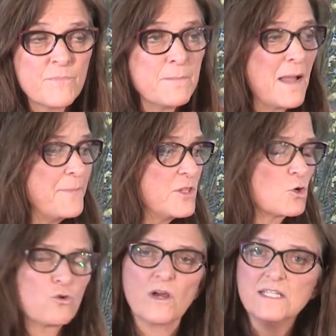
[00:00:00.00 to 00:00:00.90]
Might be the
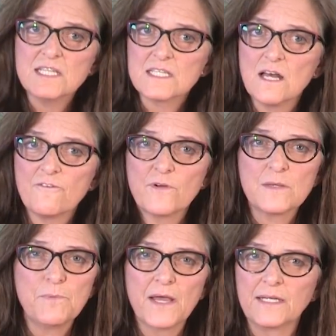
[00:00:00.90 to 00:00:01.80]
craziest offer on
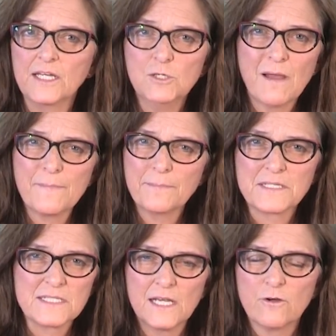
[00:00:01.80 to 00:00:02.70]
the planet, and you might be
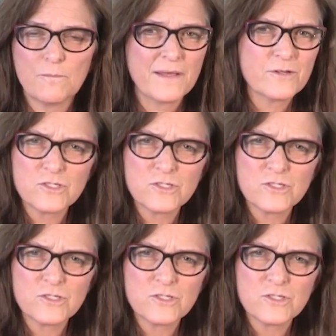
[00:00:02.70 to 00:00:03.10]
able to say in your own mind,